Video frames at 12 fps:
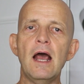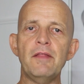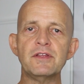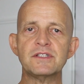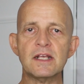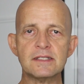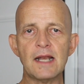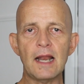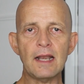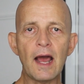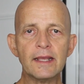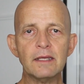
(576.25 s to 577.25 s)
and there's things that I
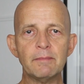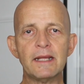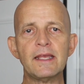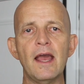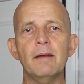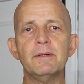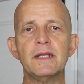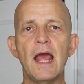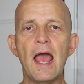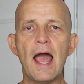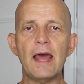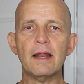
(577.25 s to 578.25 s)
like in my cabin,
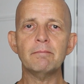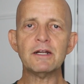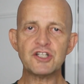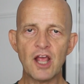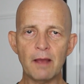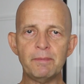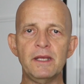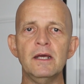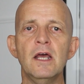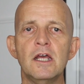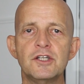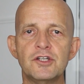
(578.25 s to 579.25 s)
and I'm much happier
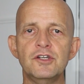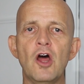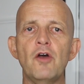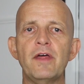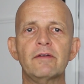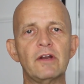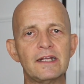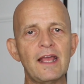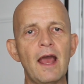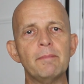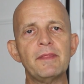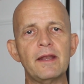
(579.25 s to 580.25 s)
to know that I've got a
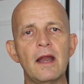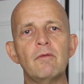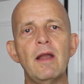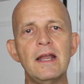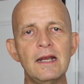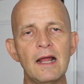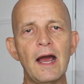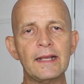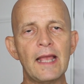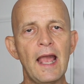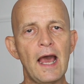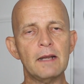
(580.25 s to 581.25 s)
cabin that I really like,
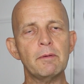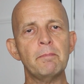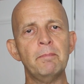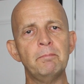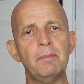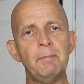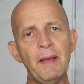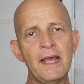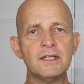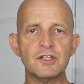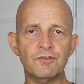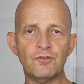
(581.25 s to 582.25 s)
and I'm
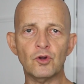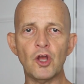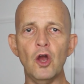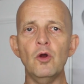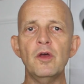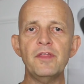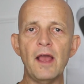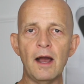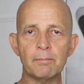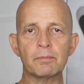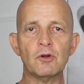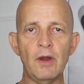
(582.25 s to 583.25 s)
prepared to forego the
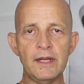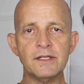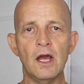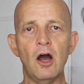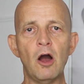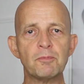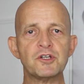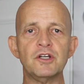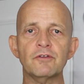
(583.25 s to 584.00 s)
upgrade option.